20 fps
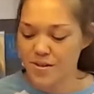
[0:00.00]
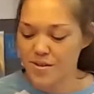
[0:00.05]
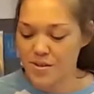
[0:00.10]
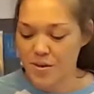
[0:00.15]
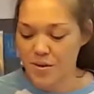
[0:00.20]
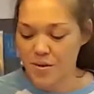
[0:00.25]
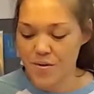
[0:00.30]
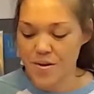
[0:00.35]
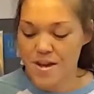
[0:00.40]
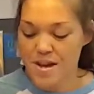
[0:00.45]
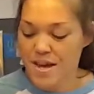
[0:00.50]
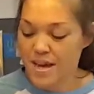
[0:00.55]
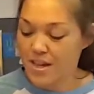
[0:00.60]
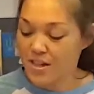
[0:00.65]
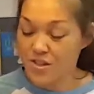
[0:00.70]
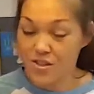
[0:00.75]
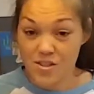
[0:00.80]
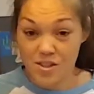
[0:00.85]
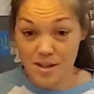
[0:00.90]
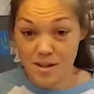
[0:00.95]
So
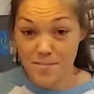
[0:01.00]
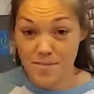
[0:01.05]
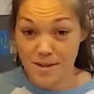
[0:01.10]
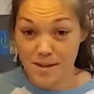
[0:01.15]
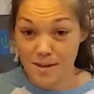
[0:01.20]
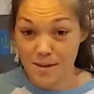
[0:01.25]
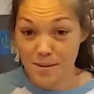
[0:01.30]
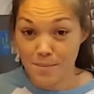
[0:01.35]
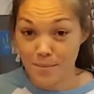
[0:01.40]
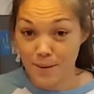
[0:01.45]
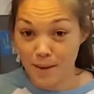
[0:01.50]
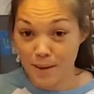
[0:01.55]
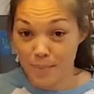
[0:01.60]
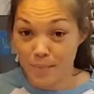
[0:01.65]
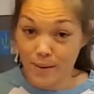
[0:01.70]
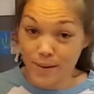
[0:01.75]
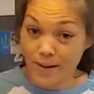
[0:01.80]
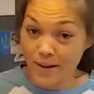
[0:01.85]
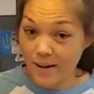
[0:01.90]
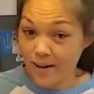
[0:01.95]
it's just going to be peanut
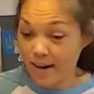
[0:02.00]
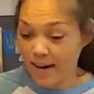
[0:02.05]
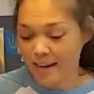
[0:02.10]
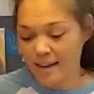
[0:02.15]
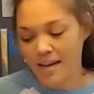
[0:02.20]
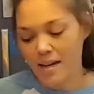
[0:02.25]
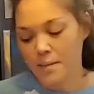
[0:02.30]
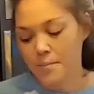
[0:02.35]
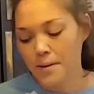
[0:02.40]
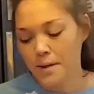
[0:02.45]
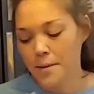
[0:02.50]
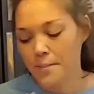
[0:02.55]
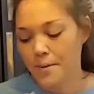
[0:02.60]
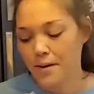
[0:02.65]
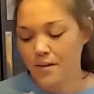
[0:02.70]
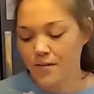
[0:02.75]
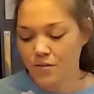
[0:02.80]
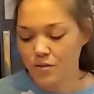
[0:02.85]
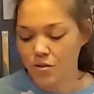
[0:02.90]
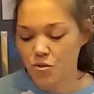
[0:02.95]
butter, any kind of peanut
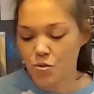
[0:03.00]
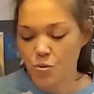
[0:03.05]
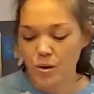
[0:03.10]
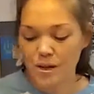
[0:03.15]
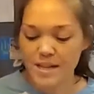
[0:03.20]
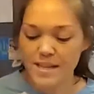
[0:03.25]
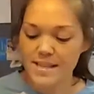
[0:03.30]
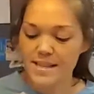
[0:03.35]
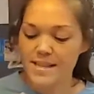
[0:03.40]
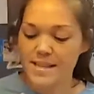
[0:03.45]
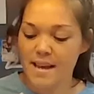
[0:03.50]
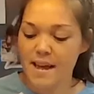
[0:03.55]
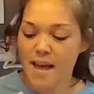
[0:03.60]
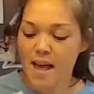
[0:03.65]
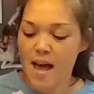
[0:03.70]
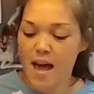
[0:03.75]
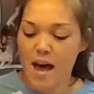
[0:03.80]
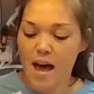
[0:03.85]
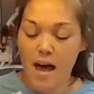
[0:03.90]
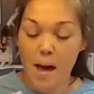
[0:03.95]
butter of your choice,
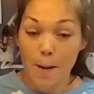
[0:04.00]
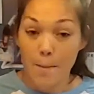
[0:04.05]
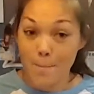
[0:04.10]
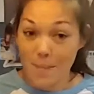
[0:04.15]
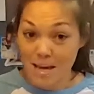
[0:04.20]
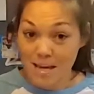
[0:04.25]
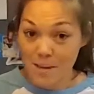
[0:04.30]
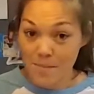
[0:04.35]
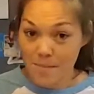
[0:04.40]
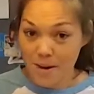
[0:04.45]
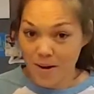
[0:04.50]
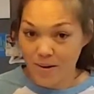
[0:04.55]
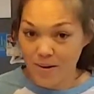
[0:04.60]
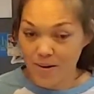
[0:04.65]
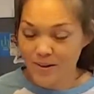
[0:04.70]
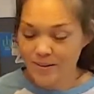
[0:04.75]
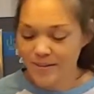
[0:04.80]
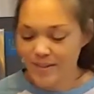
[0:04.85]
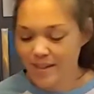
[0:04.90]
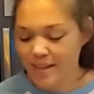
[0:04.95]
baking
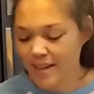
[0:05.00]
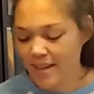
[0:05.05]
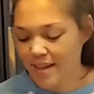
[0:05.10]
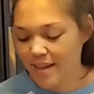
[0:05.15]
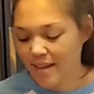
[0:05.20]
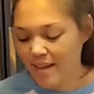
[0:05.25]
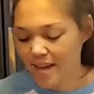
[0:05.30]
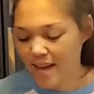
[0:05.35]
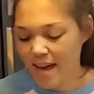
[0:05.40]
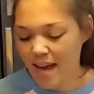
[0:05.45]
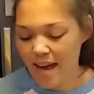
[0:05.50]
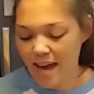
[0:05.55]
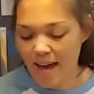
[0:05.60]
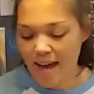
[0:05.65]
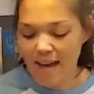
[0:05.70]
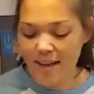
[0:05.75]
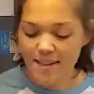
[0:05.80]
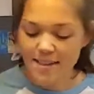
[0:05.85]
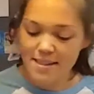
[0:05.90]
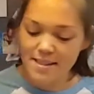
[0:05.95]
powder,
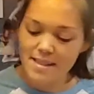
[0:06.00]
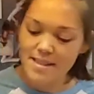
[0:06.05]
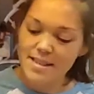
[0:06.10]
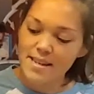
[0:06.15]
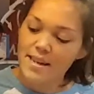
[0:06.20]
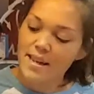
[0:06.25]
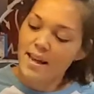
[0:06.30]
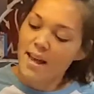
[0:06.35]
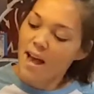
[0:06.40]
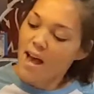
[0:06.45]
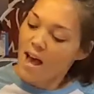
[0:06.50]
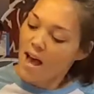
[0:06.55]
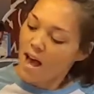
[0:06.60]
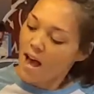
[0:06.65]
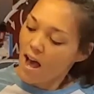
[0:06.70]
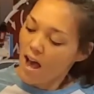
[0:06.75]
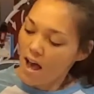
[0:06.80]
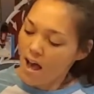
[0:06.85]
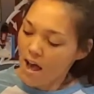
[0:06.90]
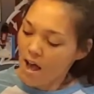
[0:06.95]
and
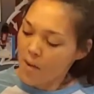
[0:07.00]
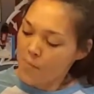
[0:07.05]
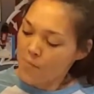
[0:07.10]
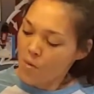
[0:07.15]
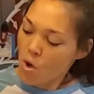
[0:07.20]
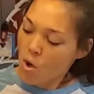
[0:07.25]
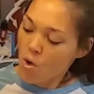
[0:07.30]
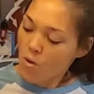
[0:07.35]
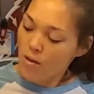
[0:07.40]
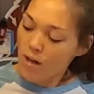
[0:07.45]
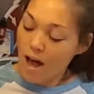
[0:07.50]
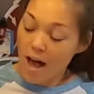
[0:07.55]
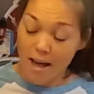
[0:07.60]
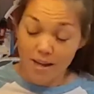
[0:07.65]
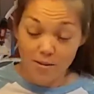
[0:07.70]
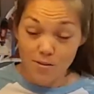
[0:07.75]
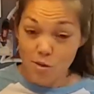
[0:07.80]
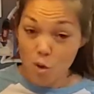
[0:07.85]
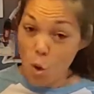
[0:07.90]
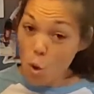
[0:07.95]
I
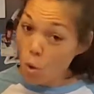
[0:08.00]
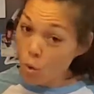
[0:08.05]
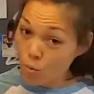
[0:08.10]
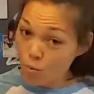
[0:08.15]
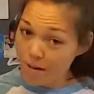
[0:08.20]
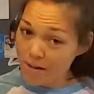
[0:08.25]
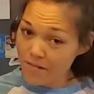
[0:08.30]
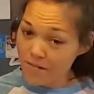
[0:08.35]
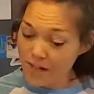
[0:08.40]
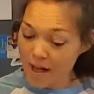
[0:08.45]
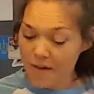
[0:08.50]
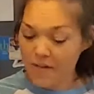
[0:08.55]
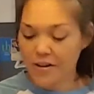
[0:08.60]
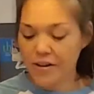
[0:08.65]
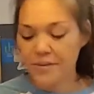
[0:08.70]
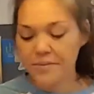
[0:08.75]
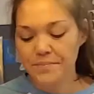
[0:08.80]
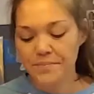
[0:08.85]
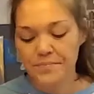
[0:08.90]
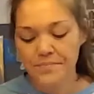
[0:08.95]
use whole wheat
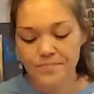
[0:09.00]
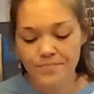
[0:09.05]
flour